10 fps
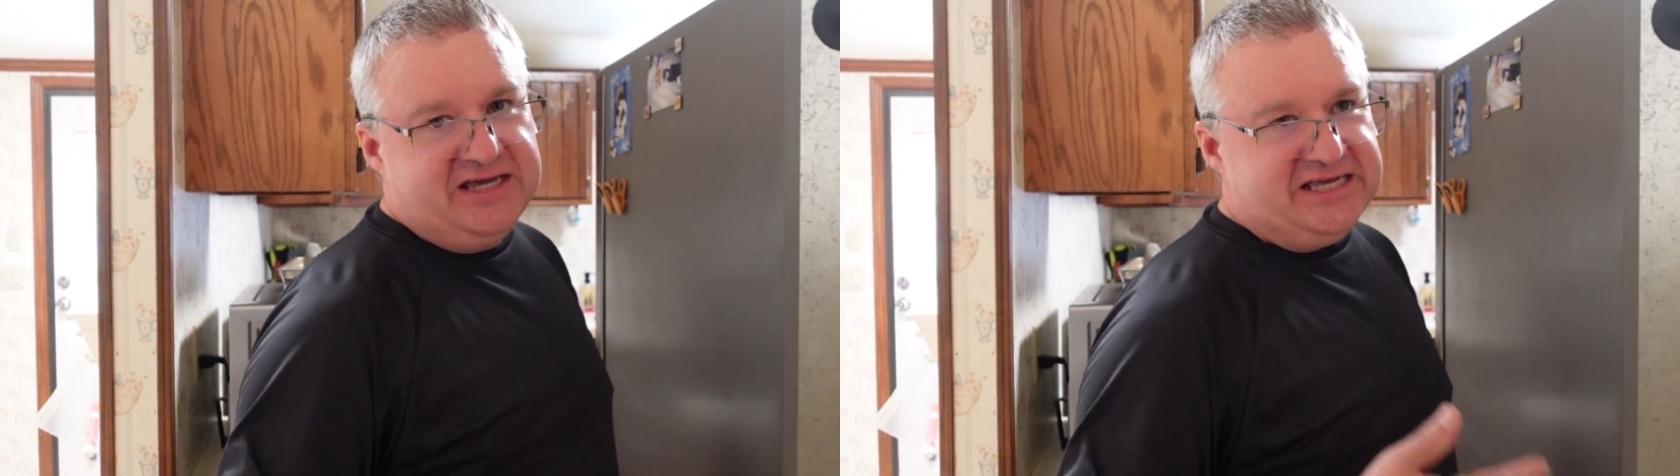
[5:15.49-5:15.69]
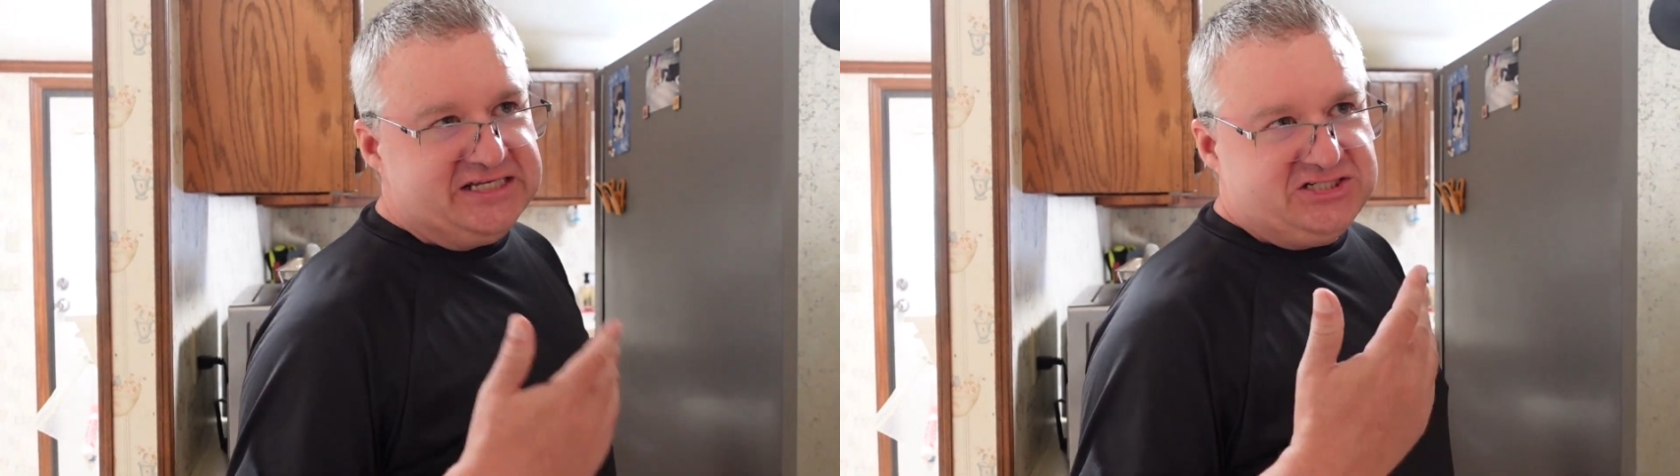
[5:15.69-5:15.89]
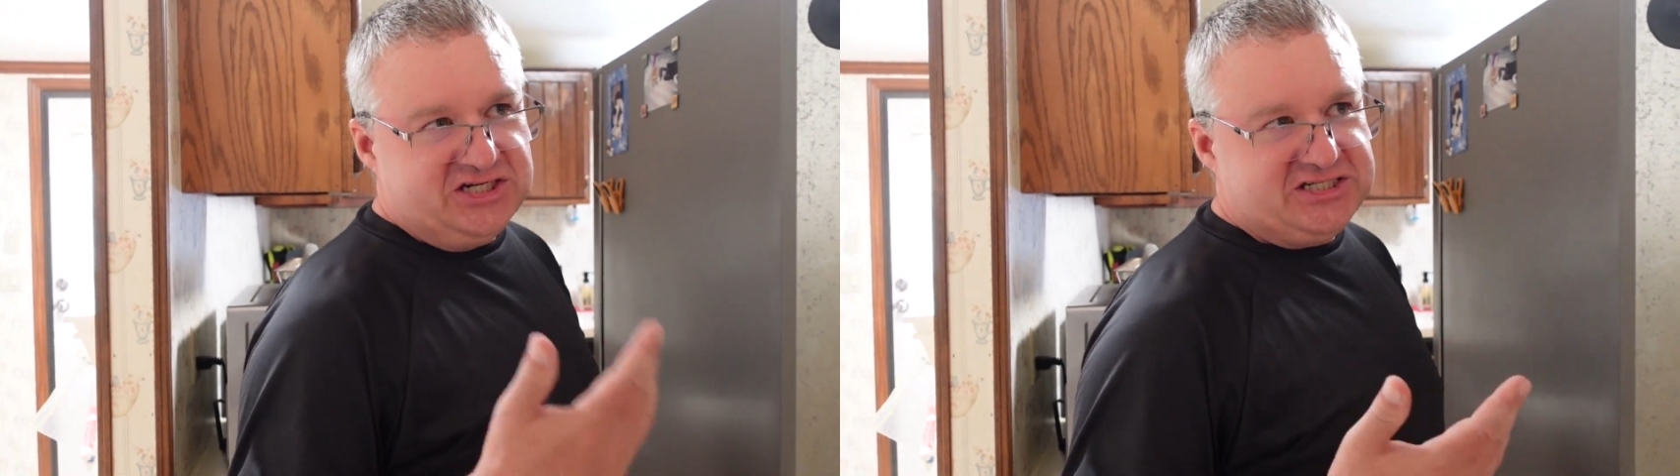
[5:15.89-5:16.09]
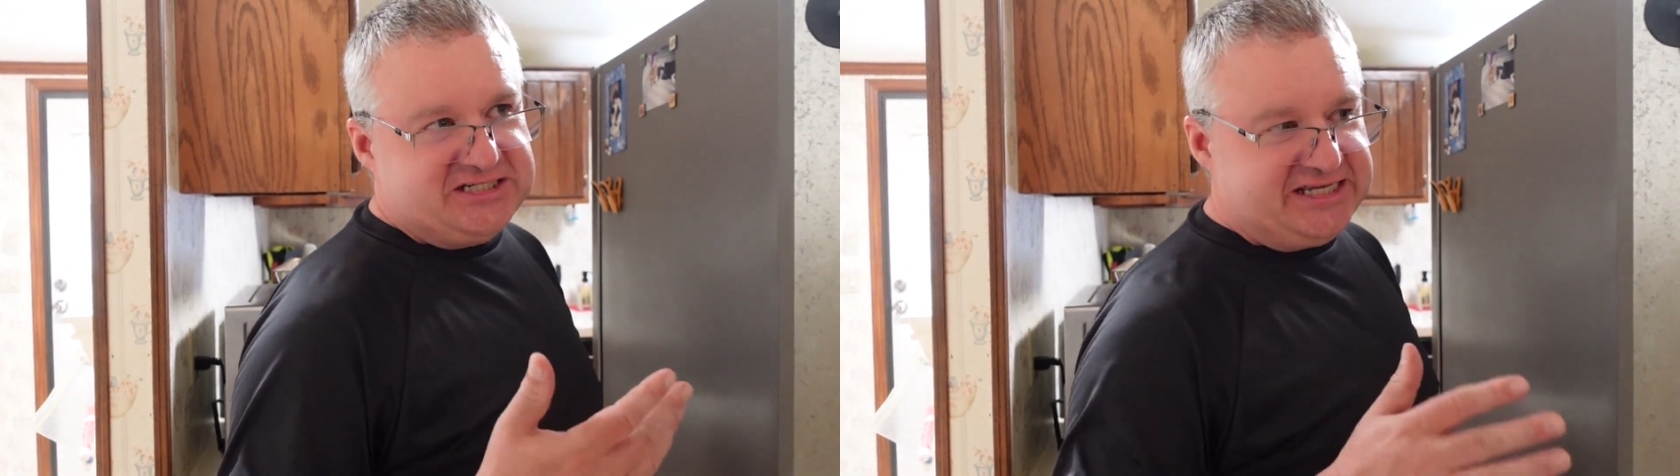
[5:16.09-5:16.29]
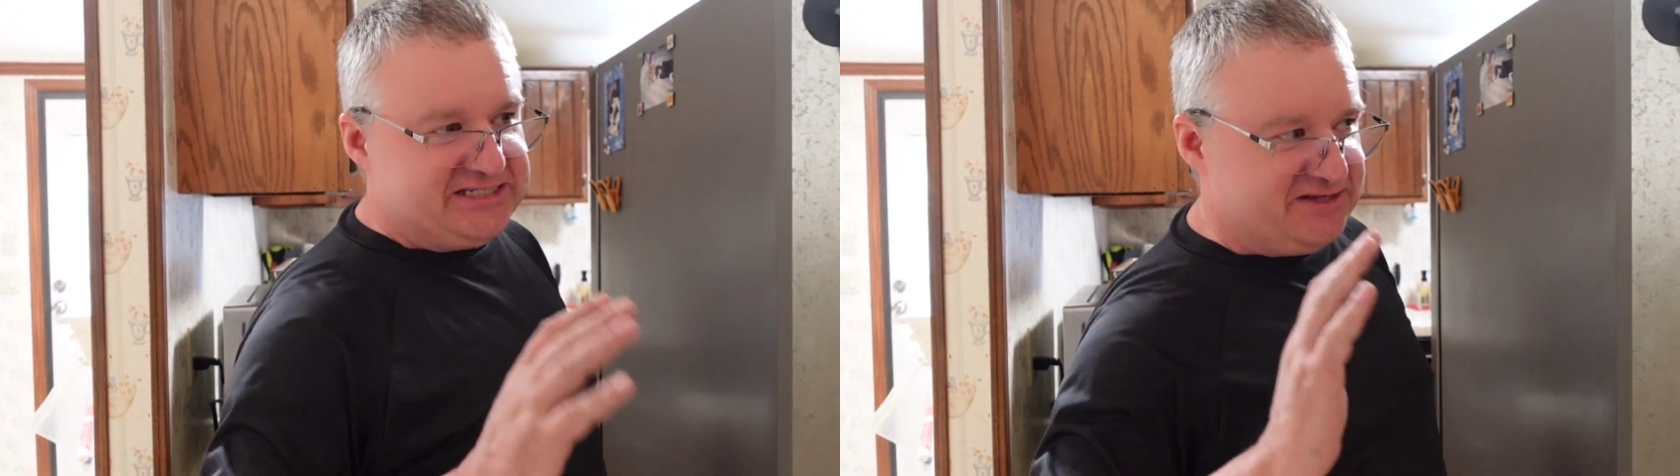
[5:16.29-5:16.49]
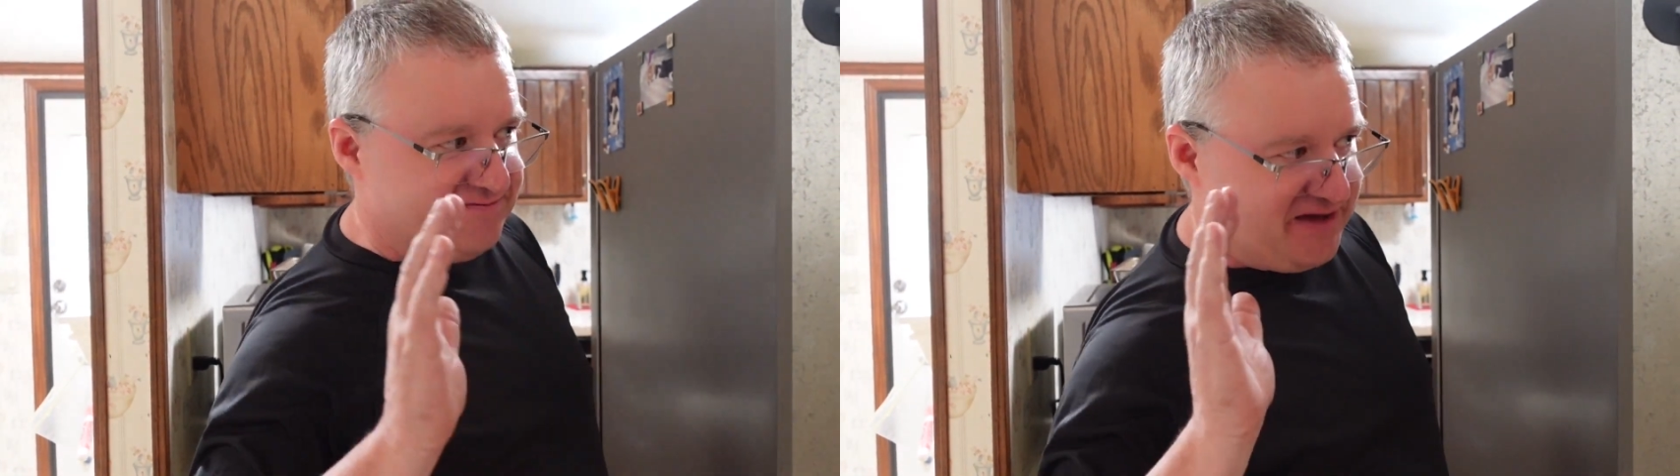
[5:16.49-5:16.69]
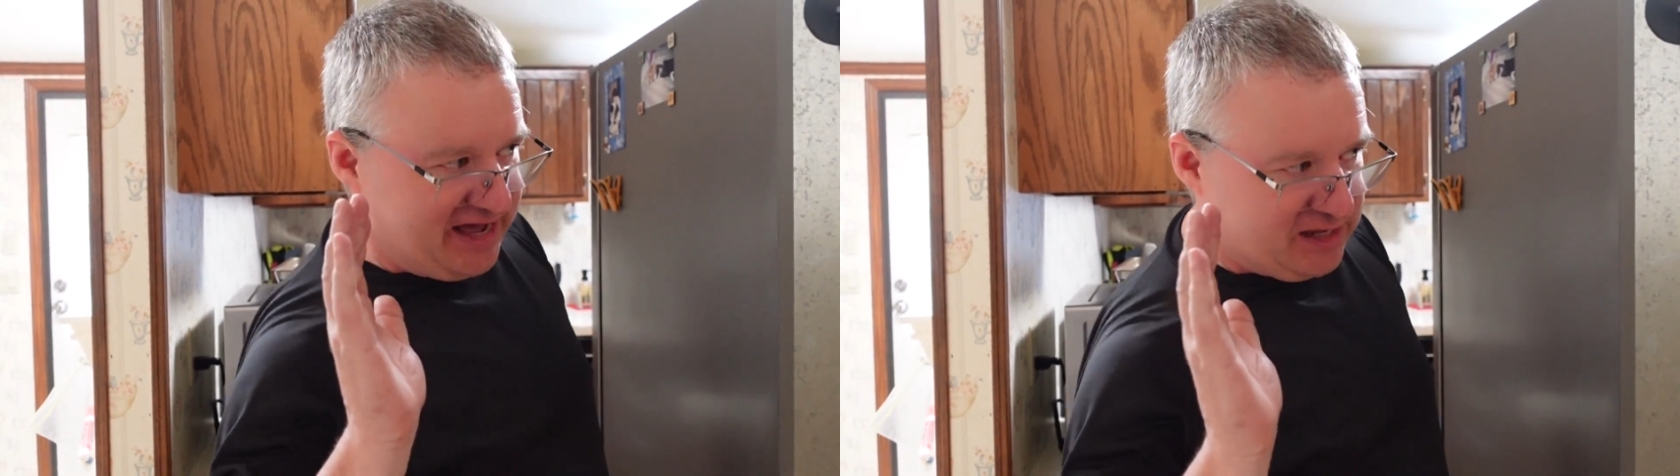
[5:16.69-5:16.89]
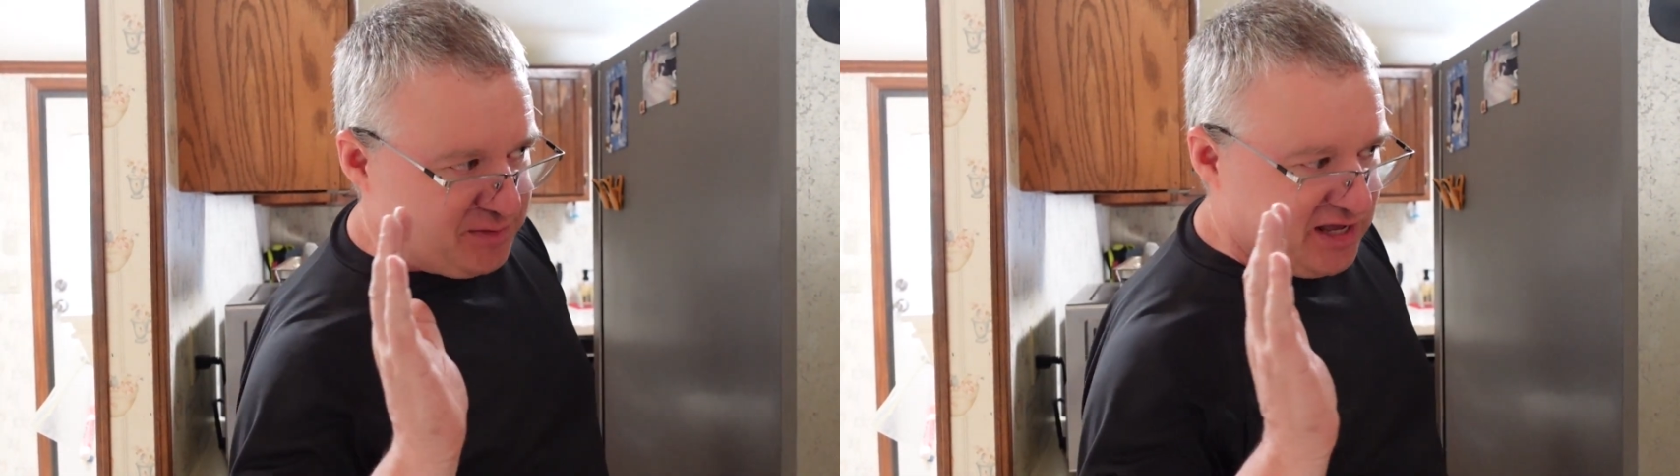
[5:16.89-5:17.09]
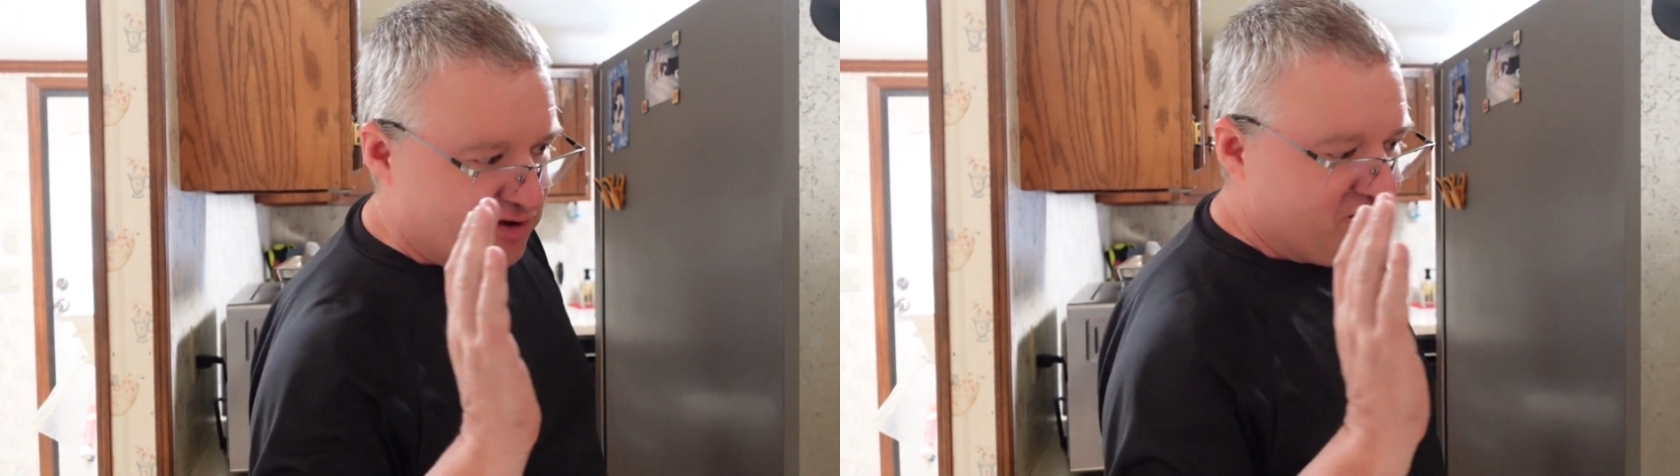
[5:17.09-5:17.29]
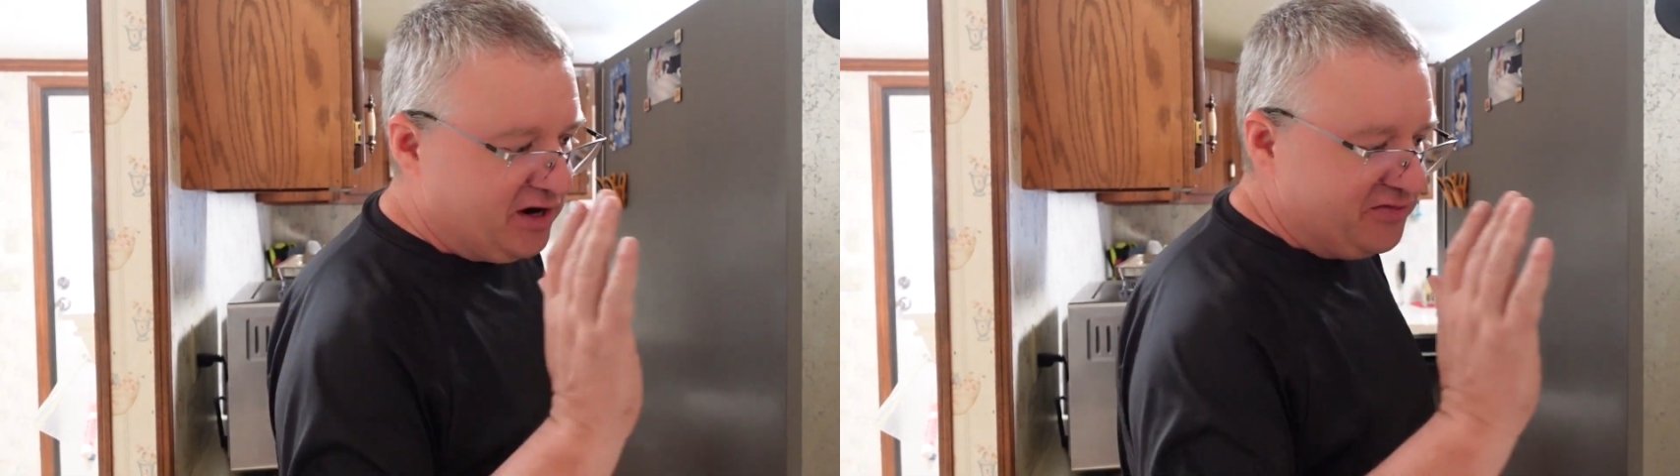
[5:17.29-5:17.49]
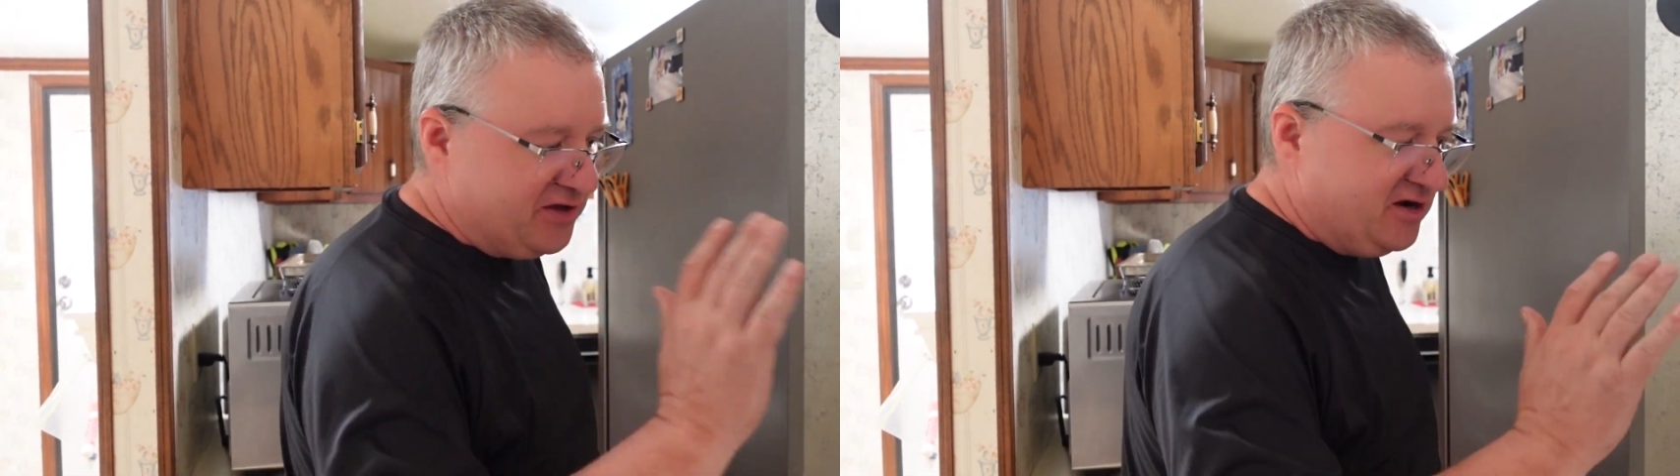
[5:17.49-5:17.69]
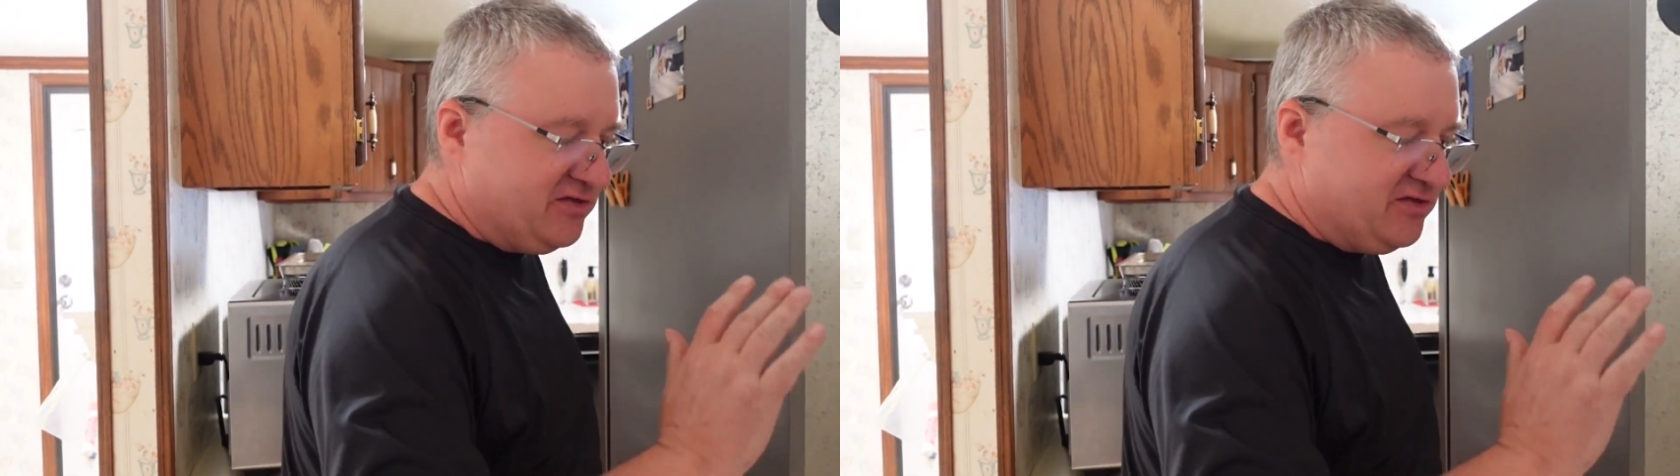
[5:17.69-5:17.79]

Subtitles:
It's just as easy to vacuum it out right there.